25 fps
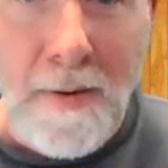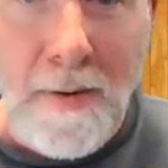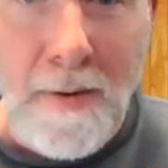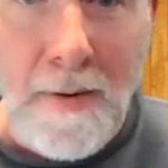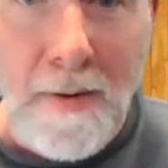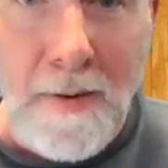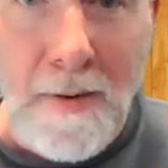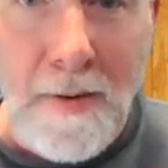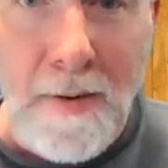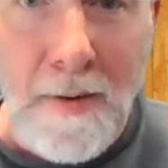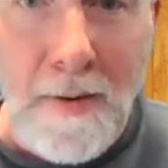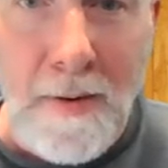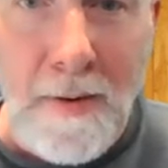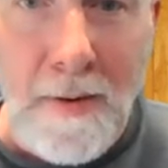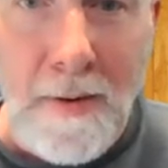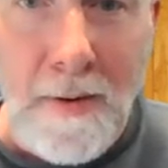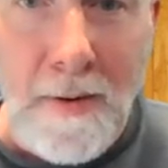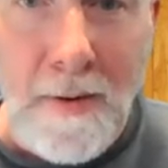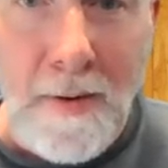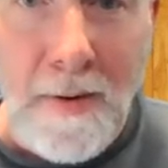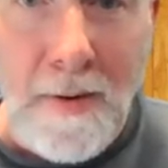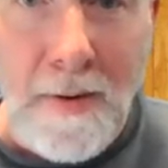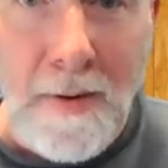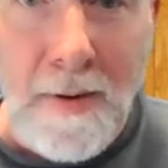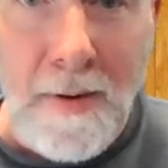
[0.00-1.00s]

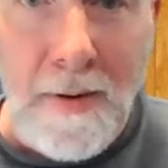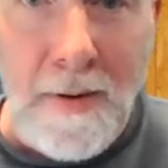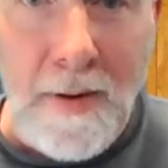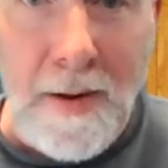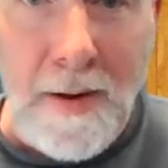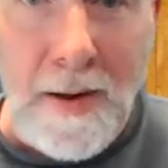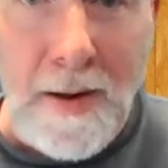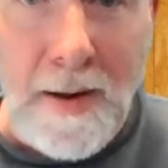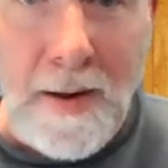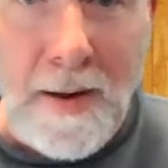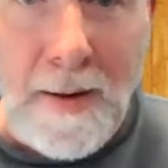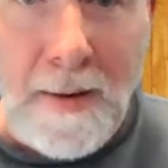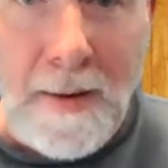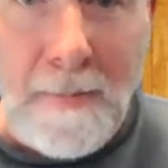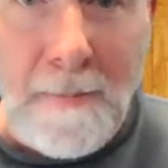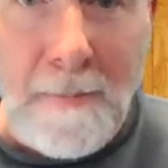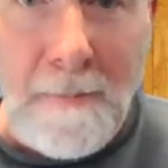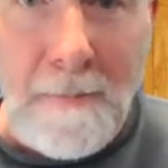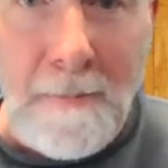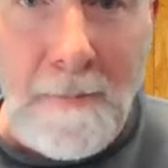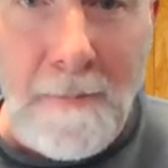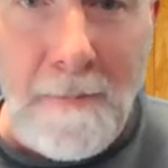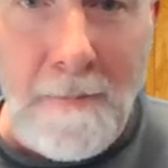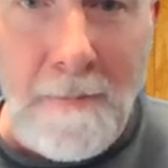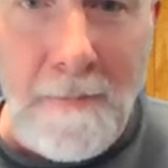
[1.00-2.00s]

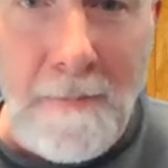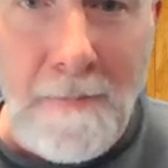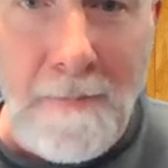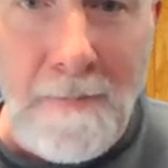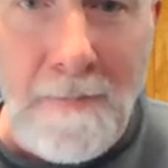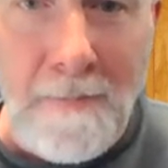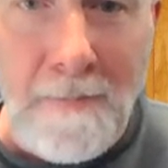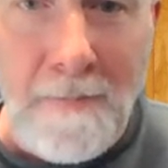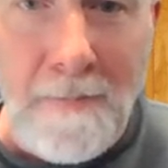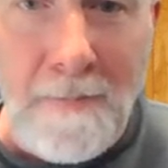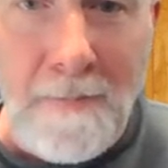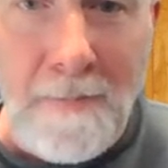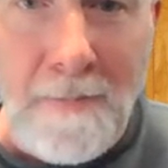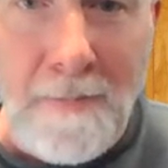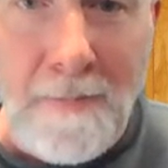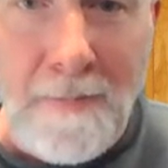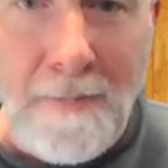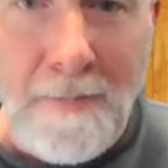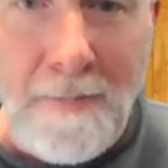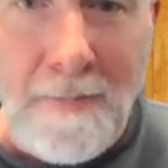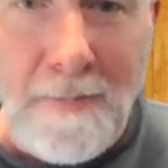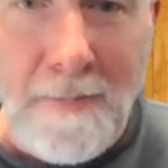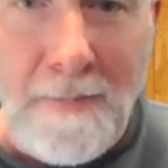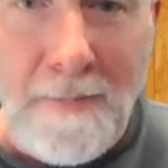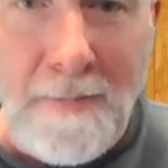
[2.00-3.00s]

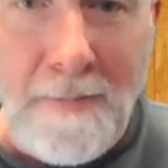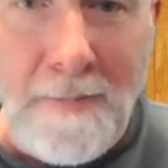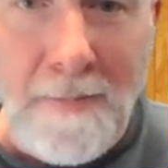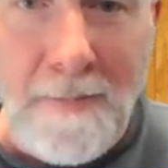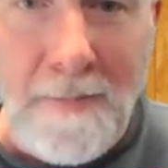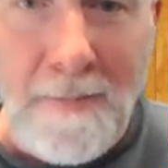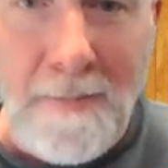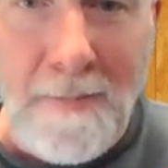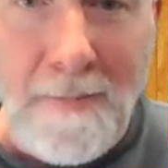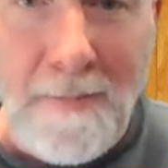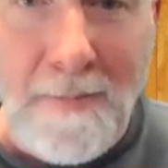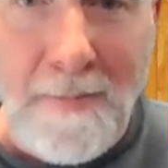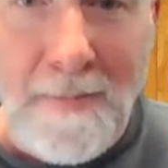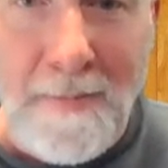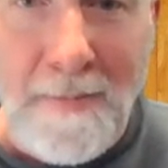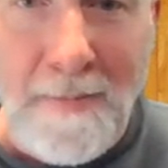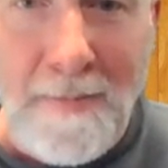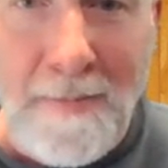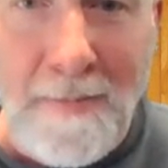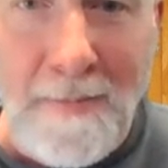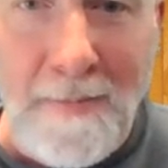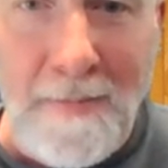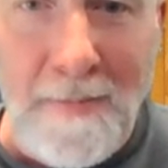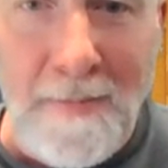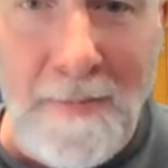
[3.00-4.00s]

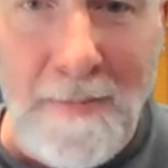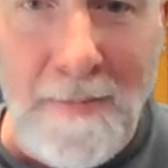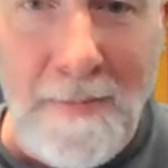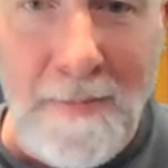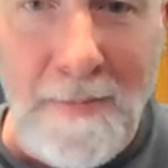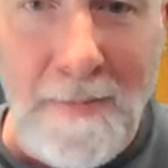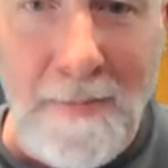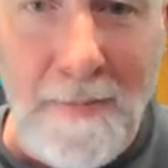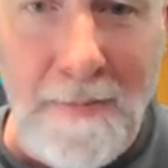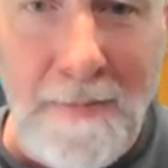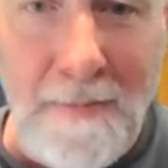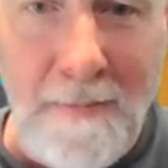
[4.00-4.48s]
This person isn't speaking.